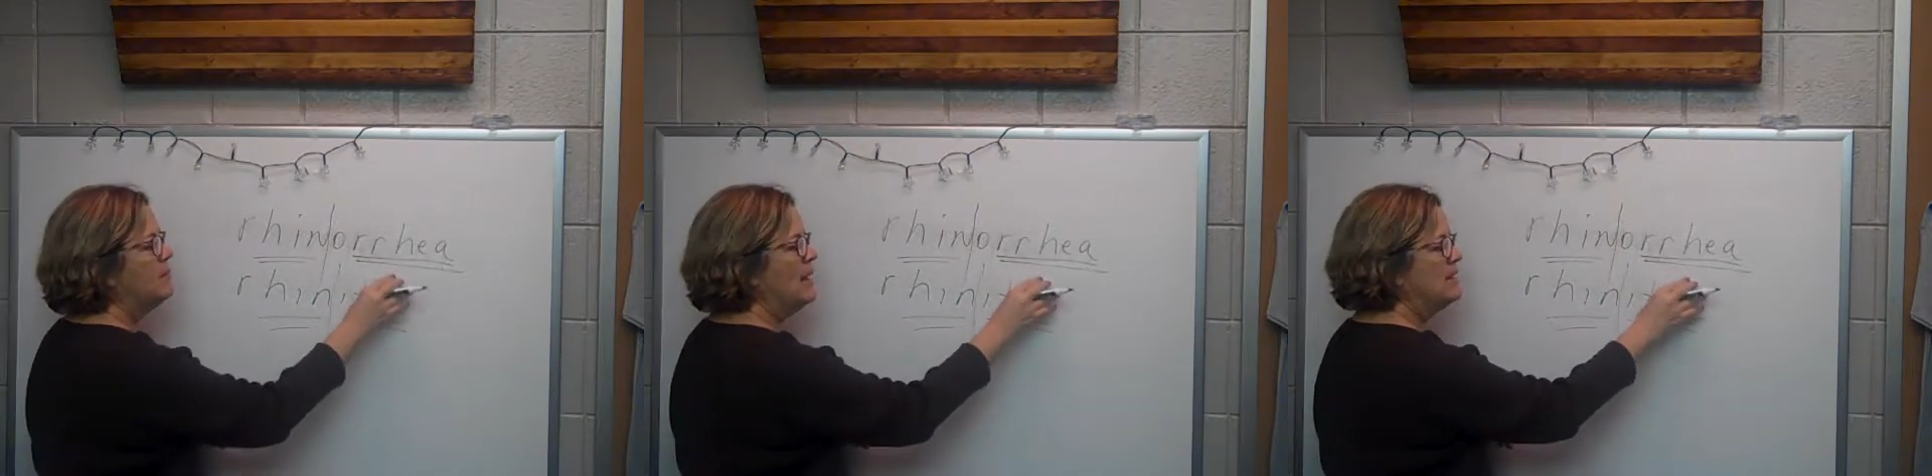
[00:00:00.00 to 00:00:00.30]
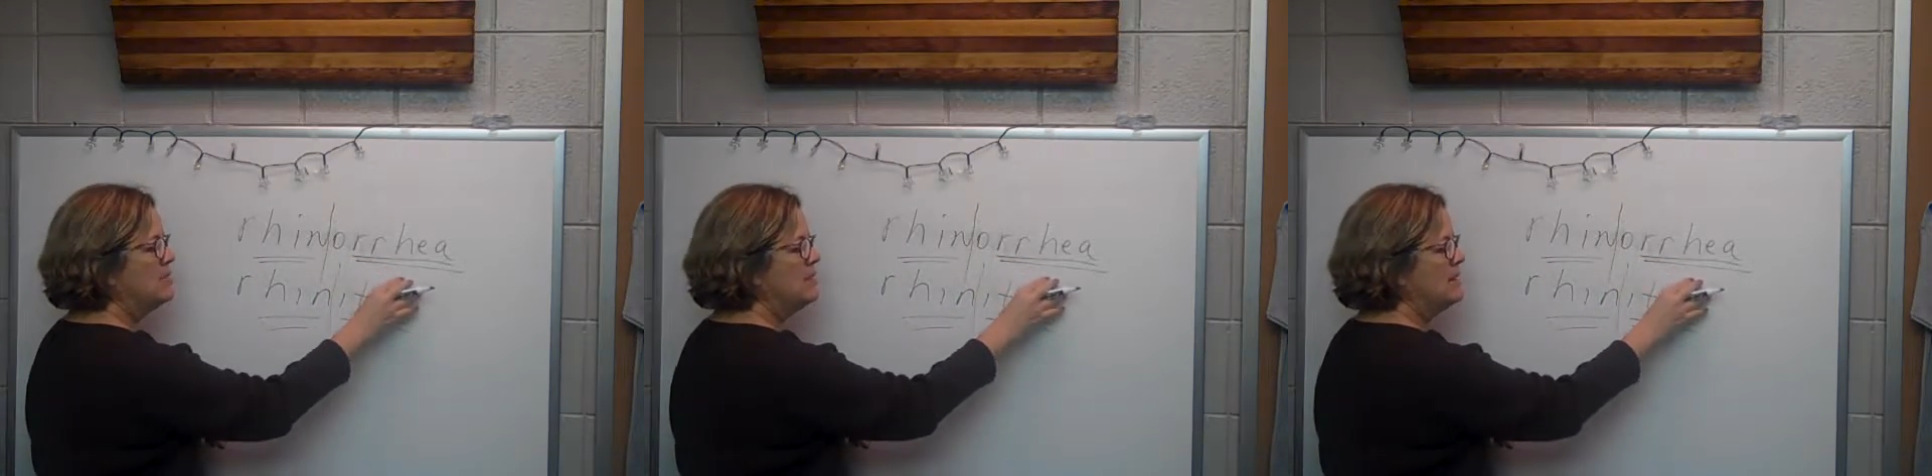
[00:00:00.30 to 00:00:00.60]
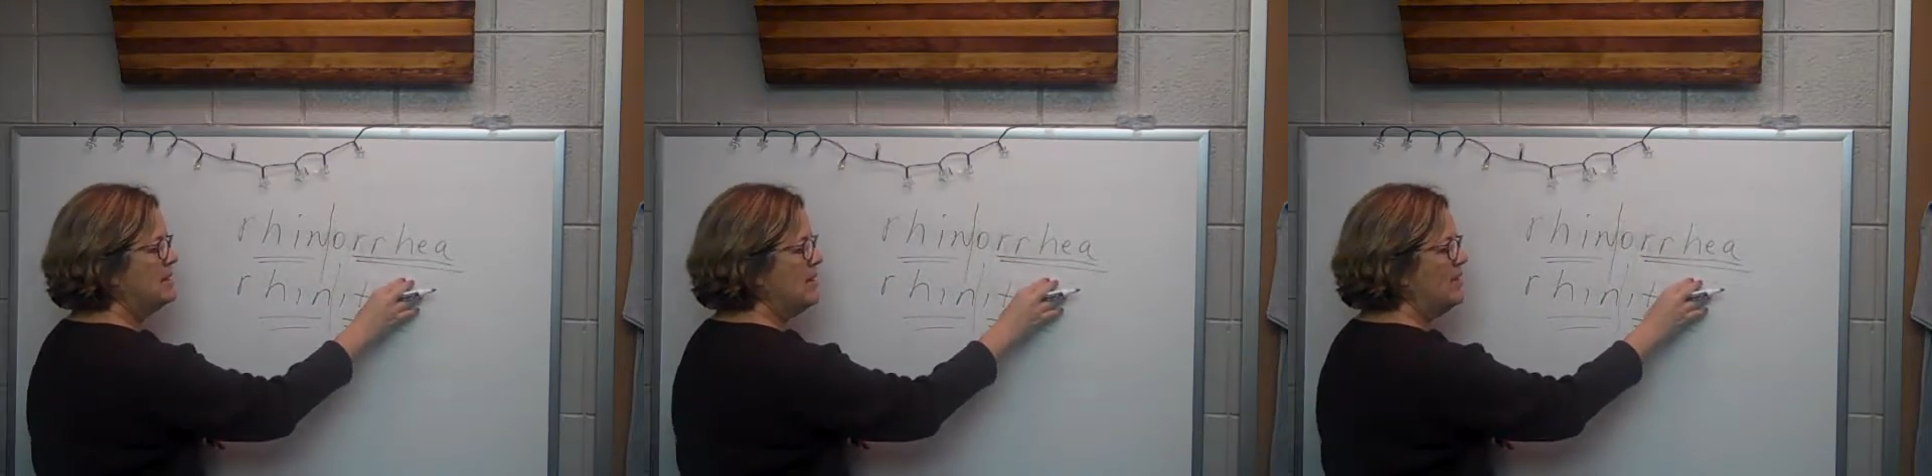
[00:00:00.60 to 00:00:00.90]
based on
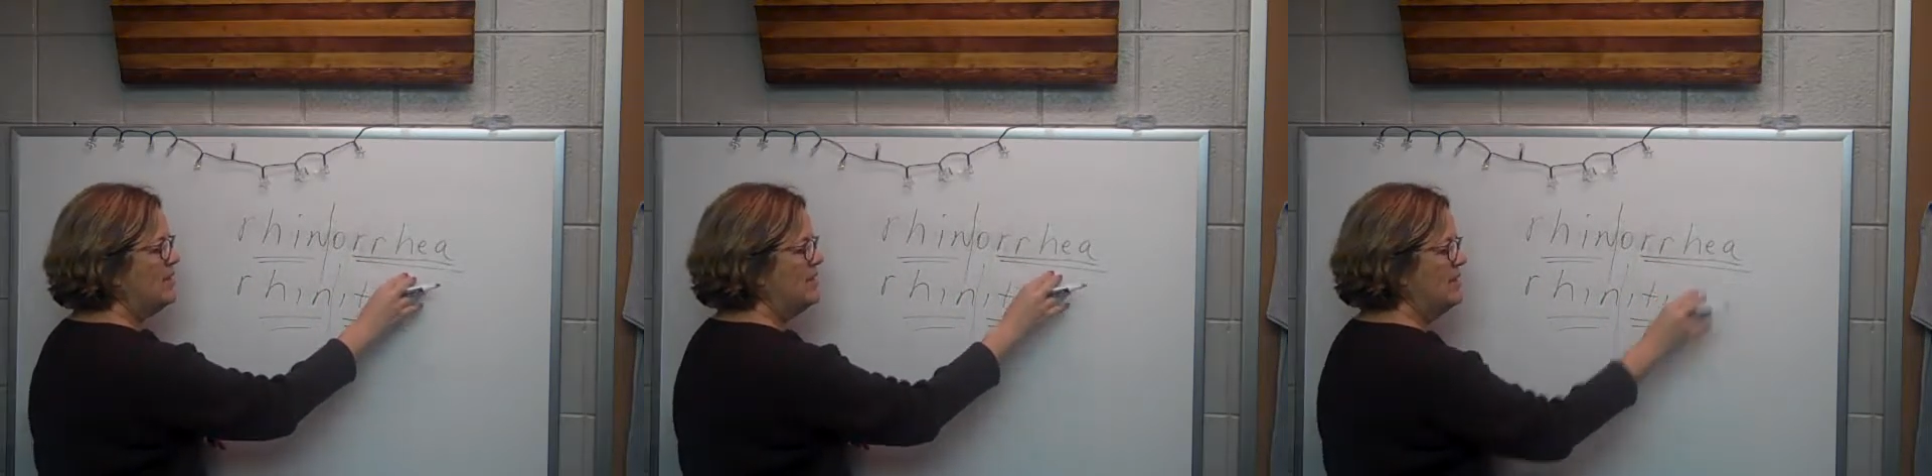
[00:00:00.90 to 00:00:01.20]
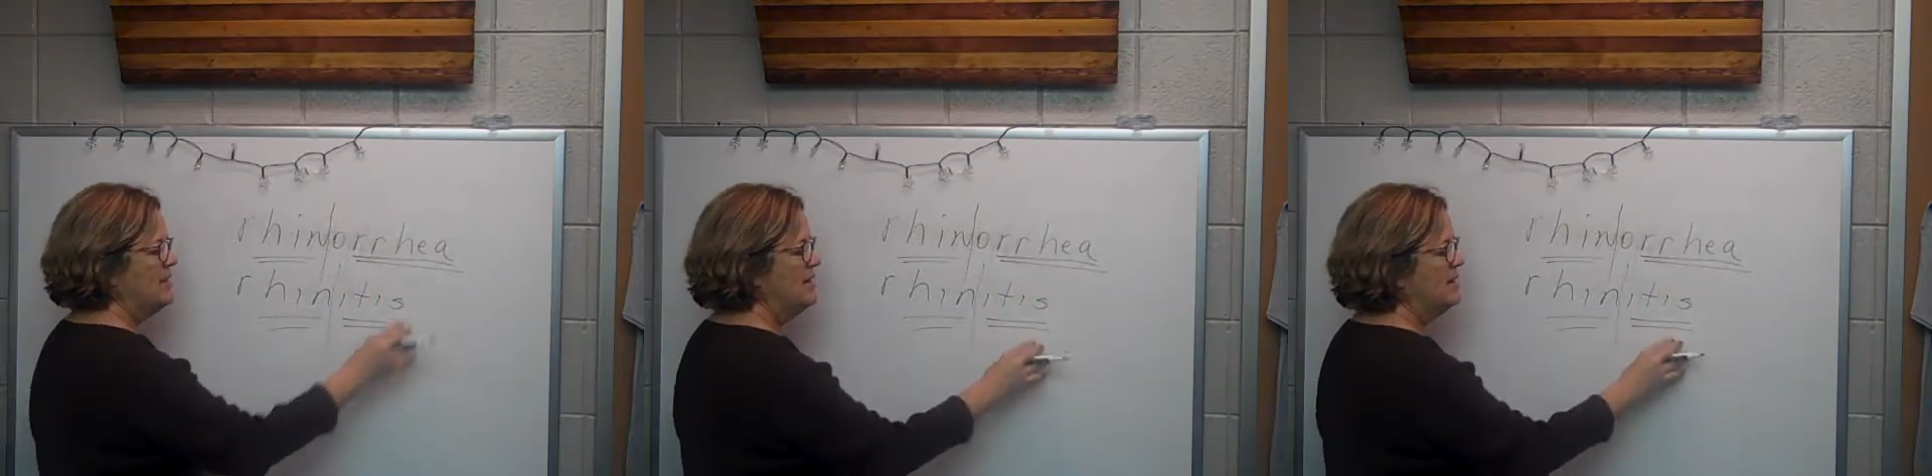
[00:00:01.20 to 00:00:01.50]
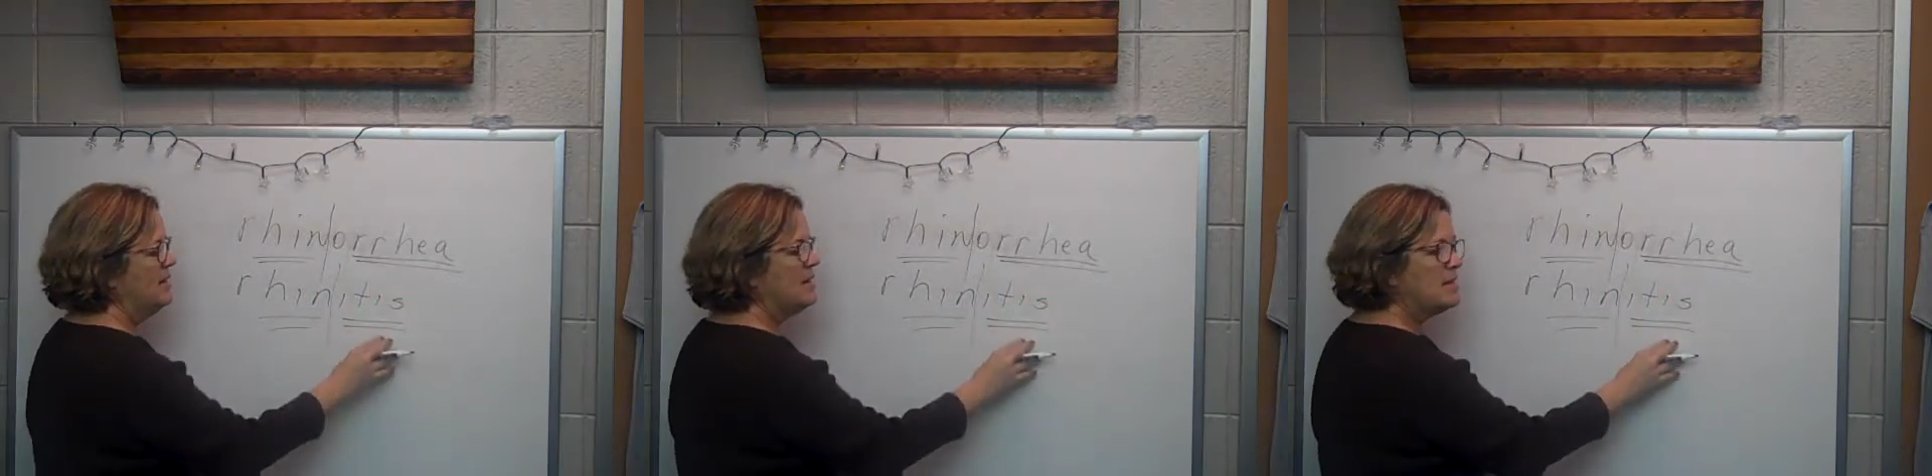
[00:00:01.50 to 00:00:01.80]
this suffix,
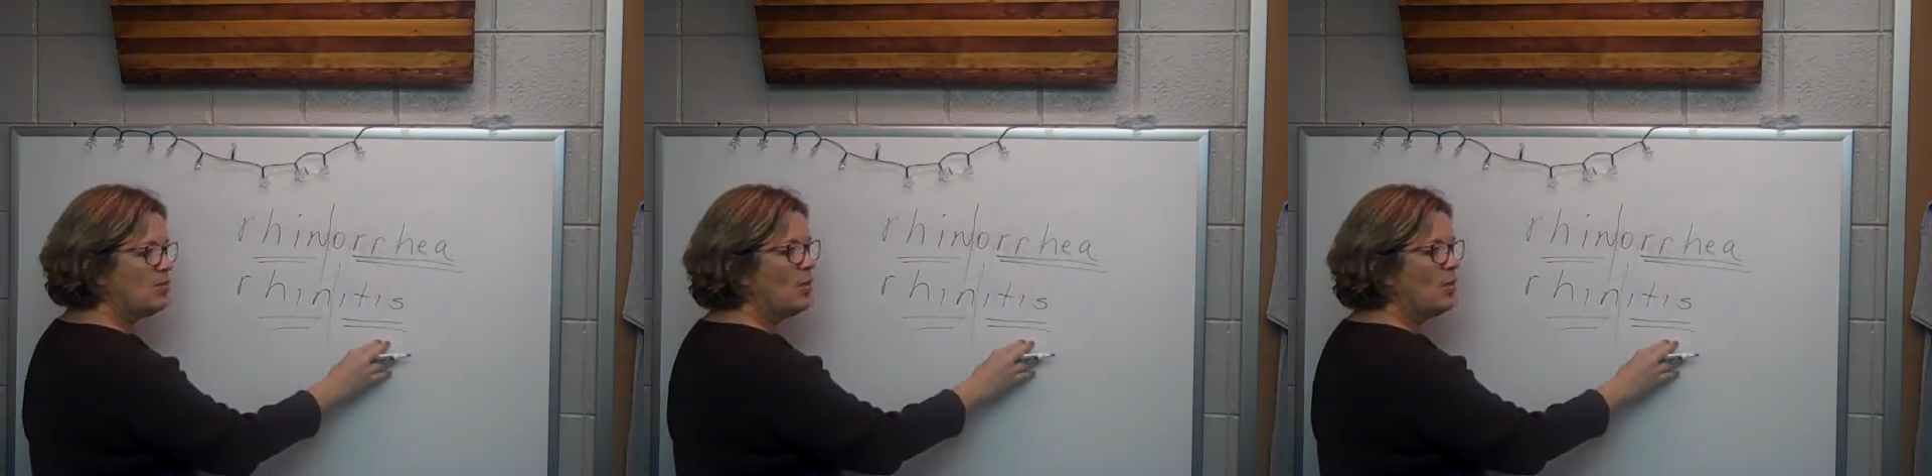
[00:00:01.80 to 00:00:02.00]
this is